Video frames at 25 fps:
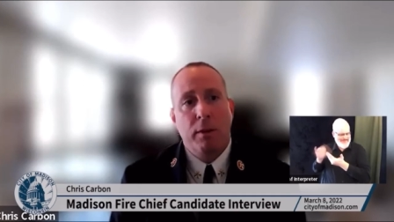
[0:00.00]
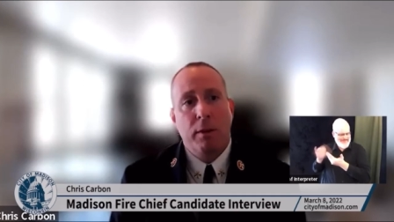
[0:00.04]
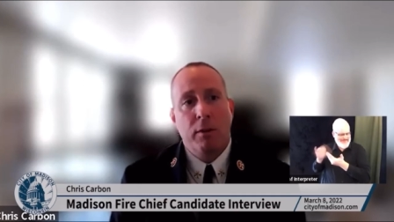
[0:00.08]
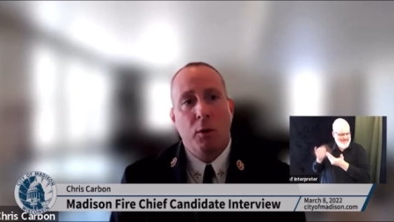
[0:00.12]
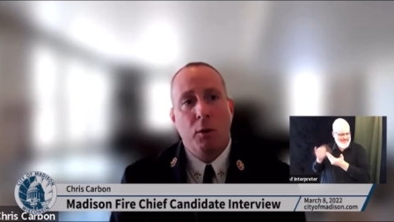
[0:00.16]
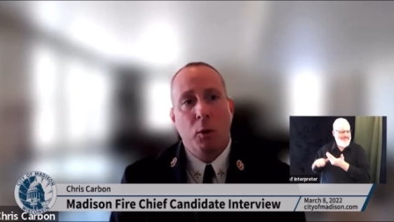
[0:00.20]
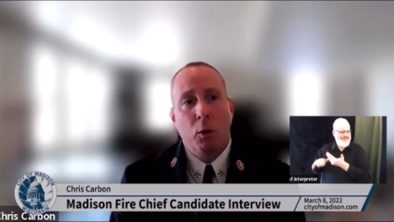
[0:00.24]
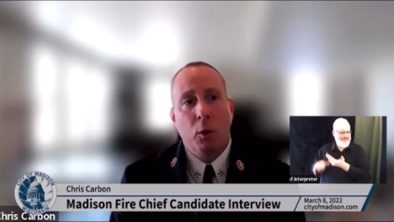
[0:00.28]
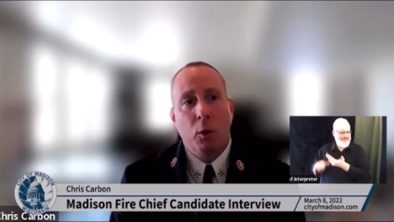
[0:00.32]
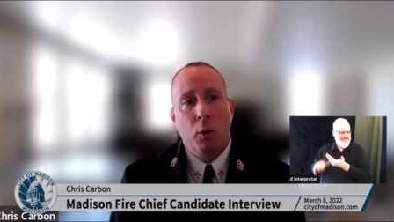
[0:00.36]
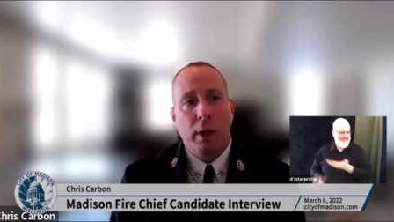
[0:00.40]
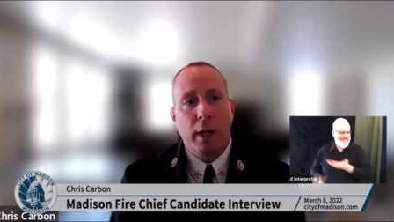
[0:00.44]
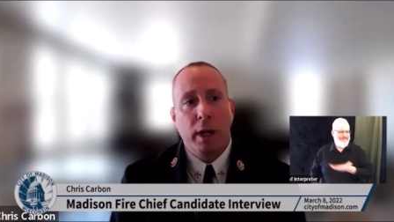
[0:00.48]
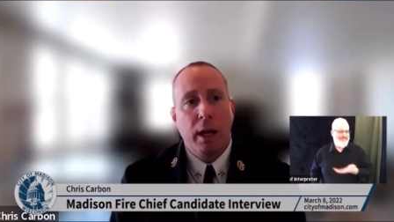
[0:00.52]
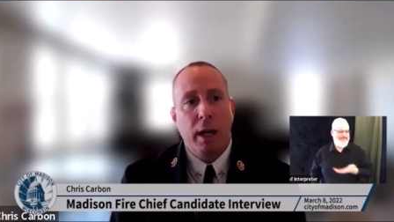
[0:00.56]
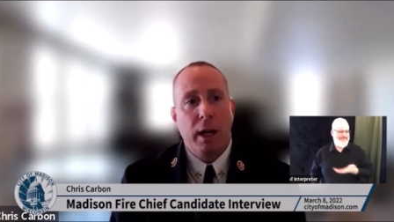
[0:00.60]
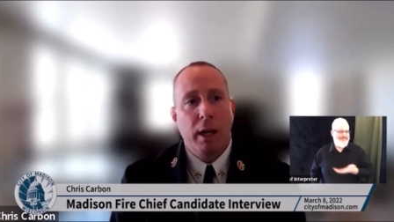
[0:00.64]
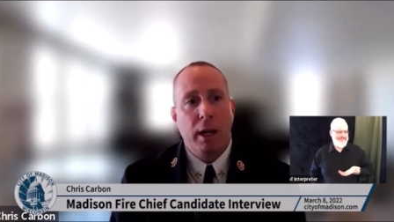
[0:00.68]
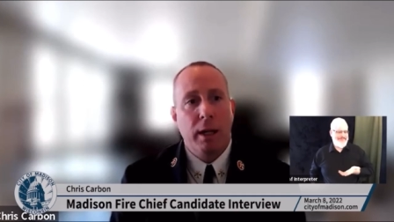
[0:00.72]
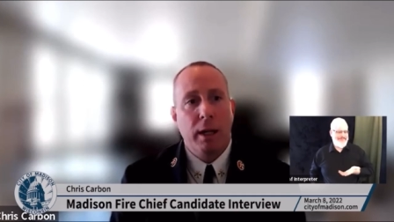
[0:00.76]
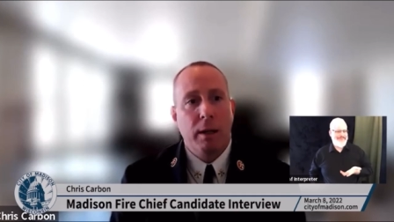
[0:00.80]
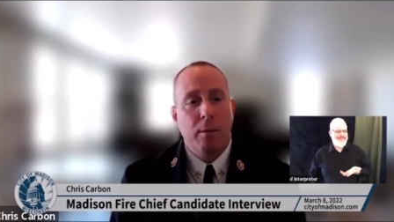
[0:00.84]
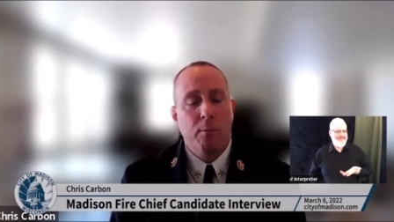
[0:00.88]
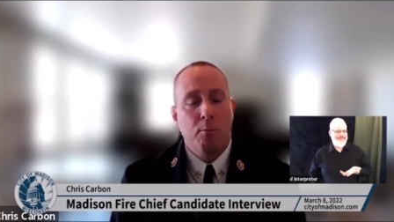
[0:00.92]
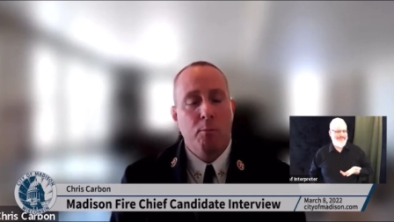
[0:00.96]
to look
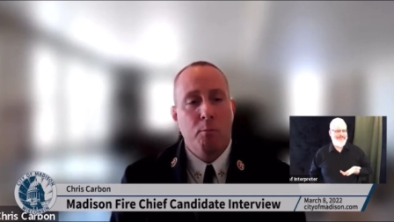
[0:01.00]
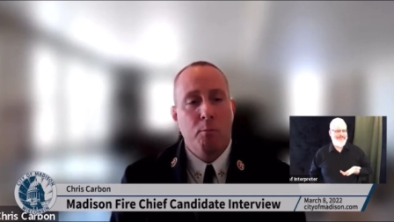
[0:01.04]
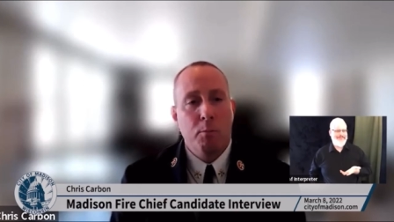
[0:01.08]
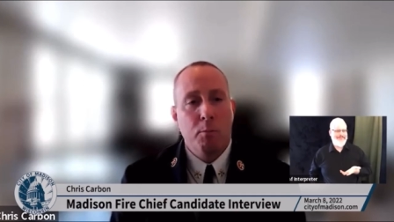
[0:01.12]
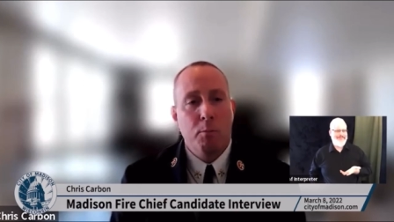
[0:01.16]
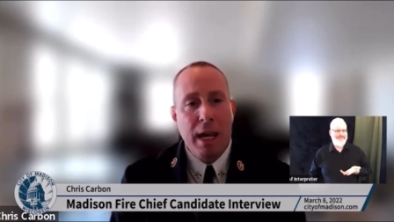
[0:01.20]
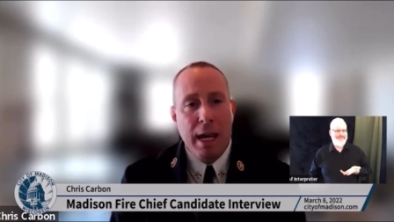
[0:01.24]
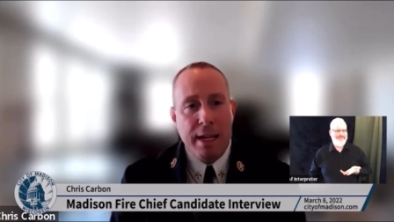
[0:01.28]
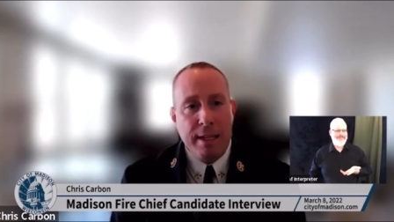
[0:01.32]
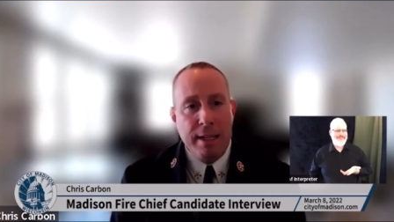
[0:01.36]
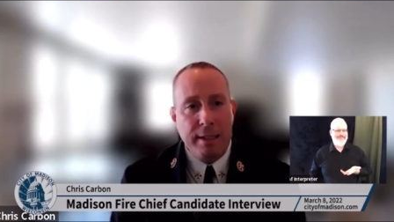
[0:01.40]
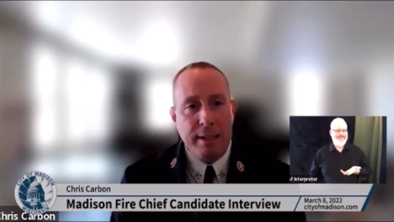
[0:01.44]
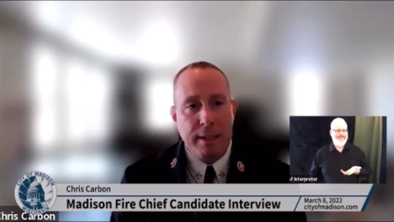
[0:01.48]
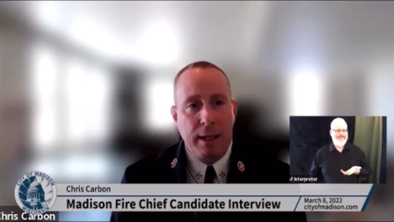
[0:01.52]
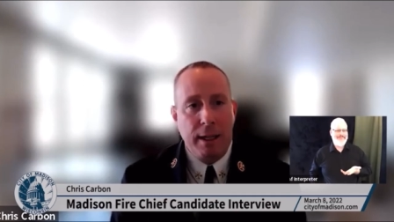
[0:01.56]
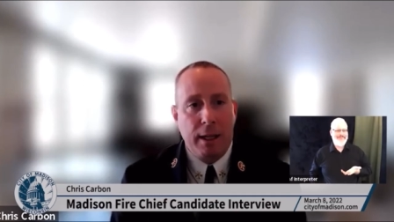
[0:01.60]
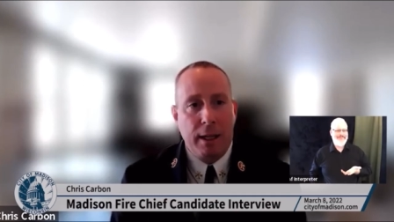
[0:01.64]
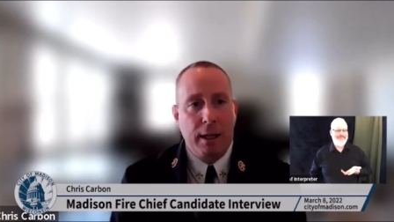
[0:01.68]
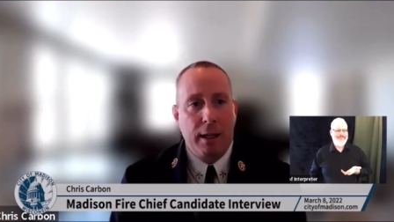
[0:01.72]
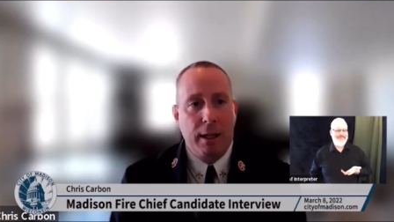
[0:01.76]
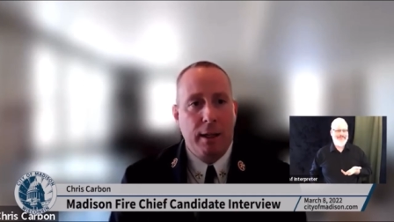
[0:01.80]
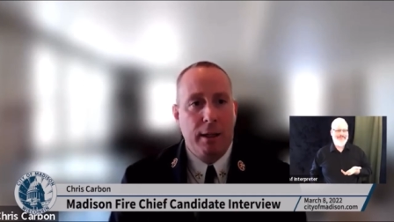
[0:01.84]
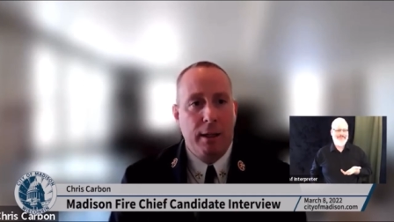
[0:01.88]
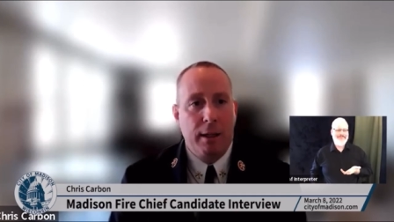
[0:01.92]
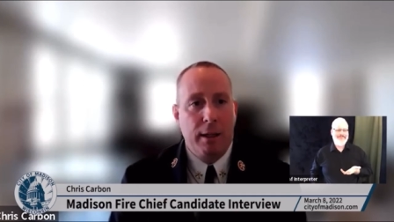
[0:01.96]
at
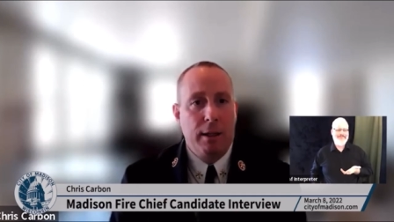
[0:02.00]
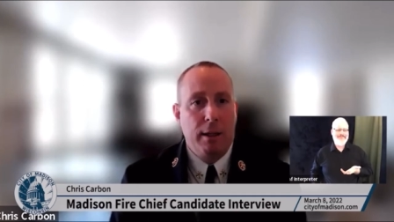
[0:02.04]
basic